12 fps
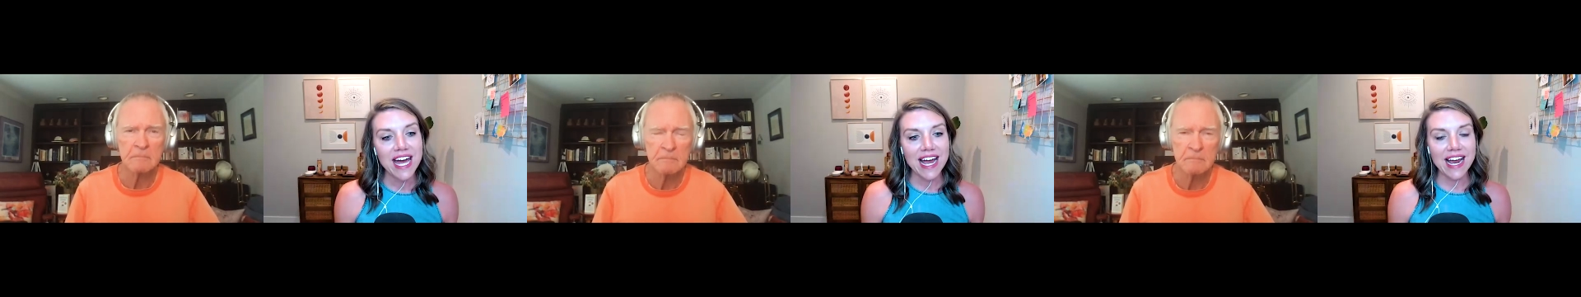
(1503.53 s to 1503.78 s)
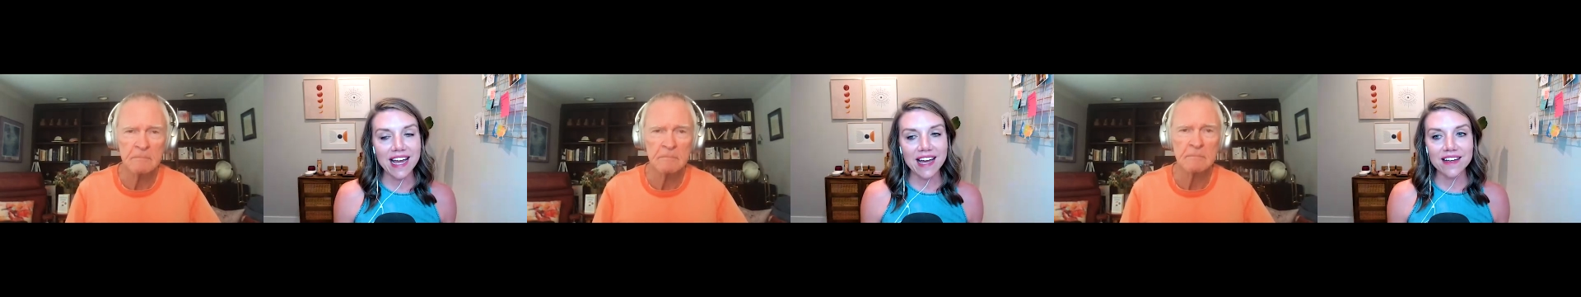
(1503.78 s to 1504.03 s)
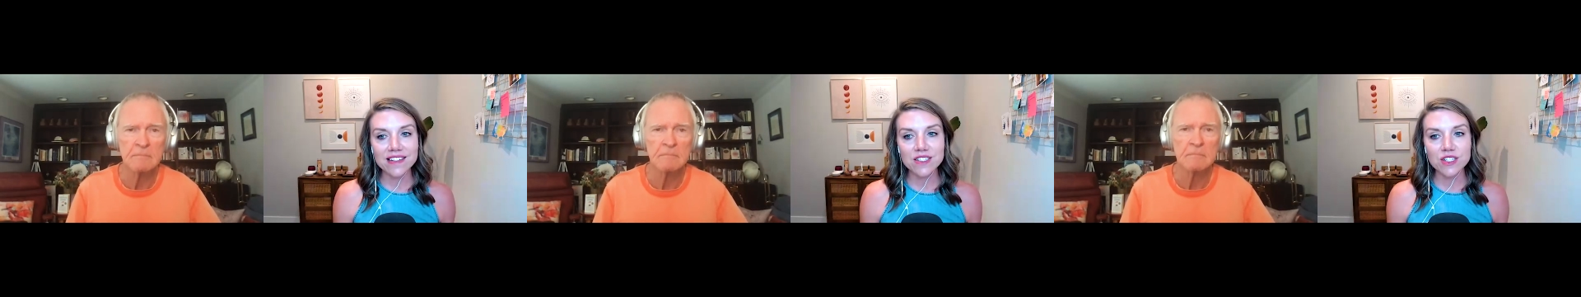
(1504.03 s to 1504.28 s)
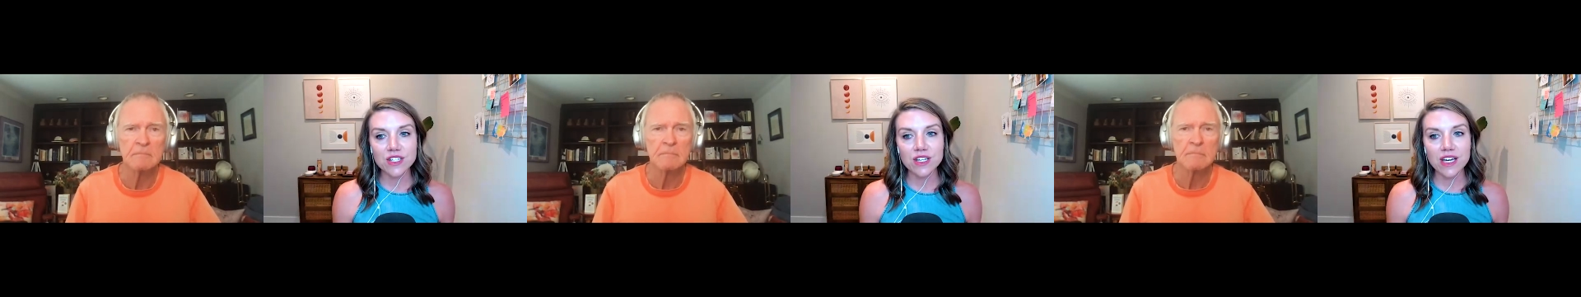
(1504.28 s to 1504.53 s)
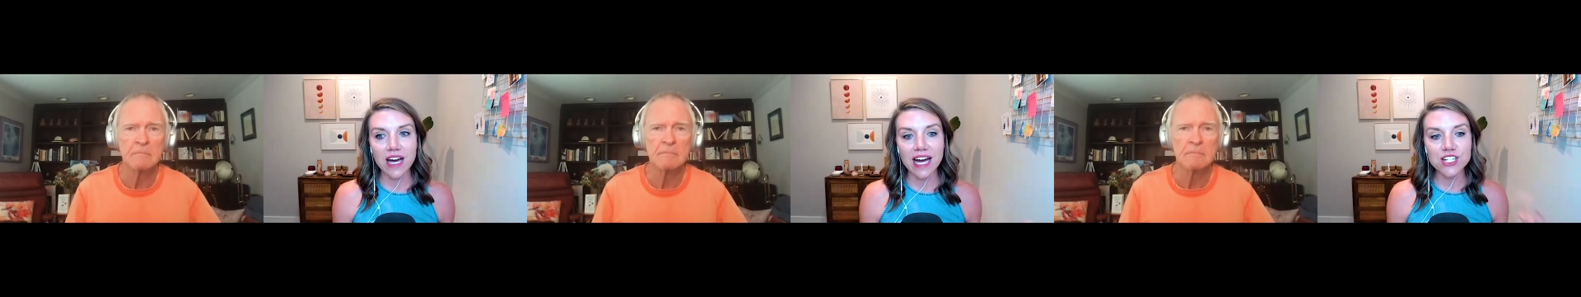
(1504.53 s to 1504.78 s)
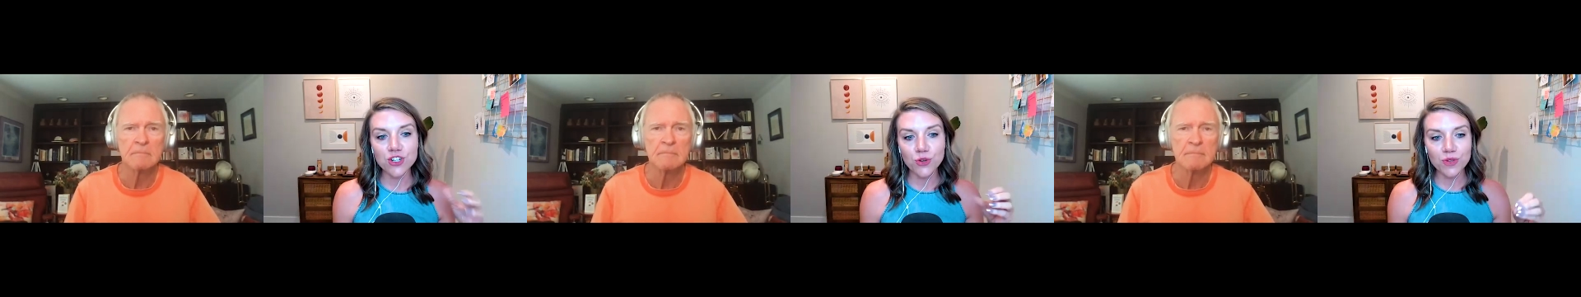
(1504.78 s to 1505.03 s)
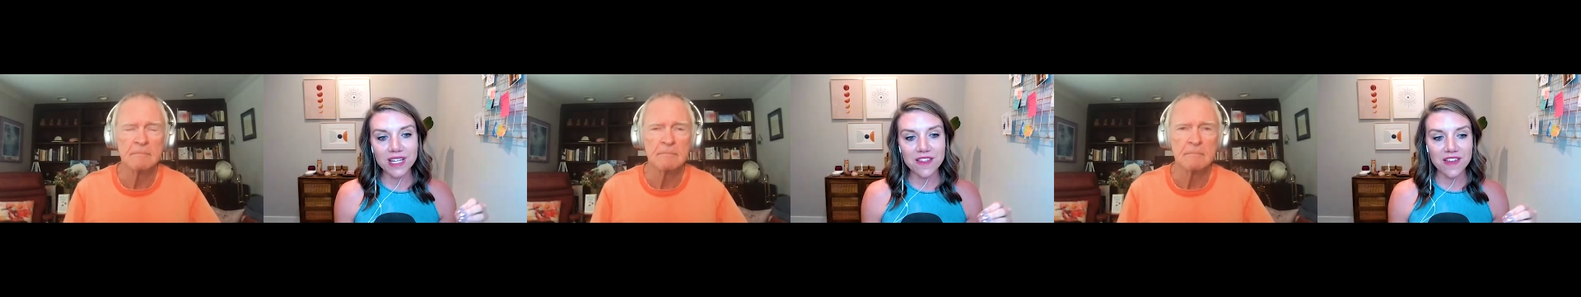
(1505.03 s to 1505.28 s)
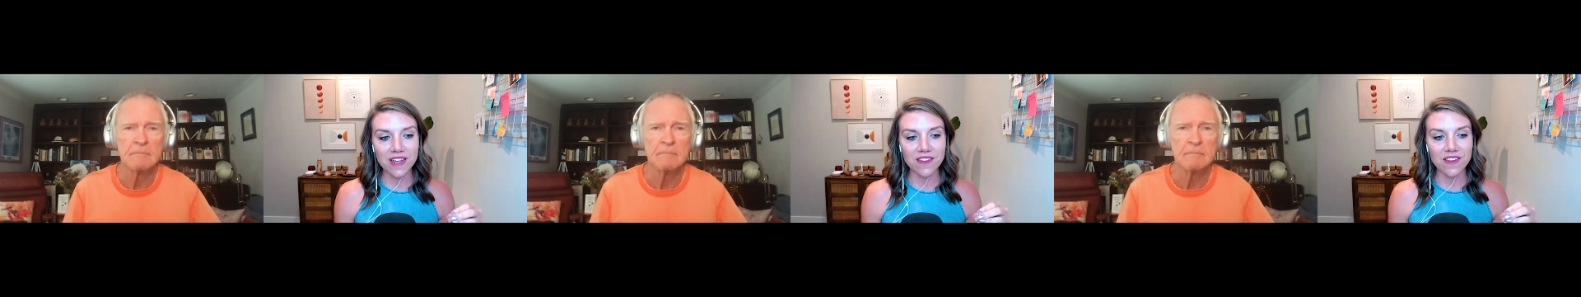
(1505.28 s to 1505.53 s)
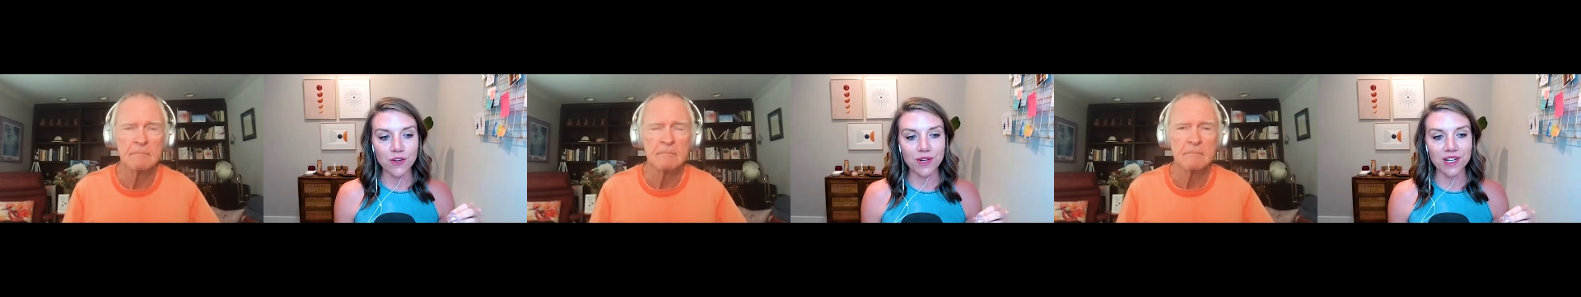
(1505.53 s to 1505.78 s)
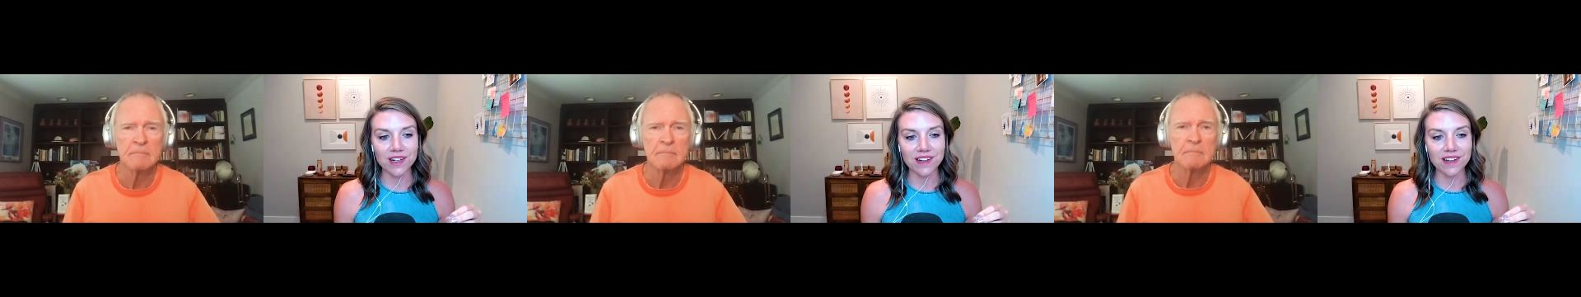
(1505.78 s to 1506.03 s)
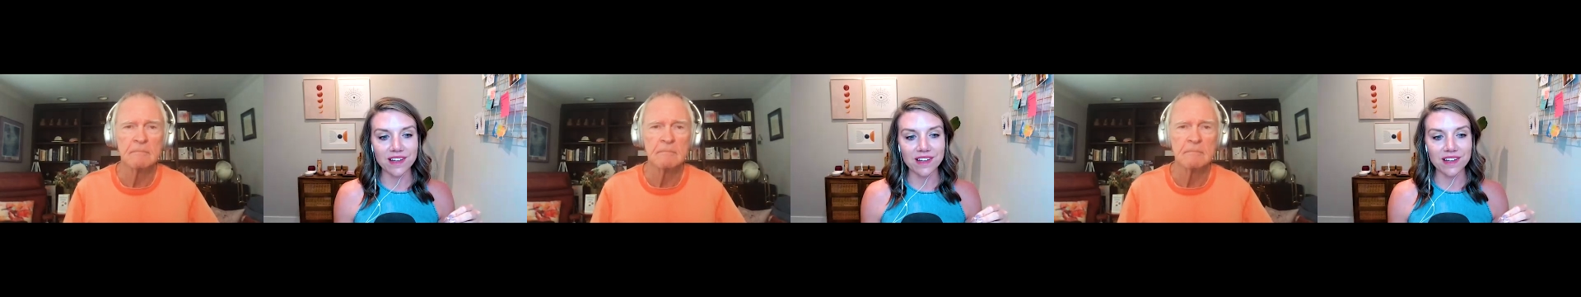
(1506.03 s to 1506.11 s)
Speaker 1: And I don't really think that you can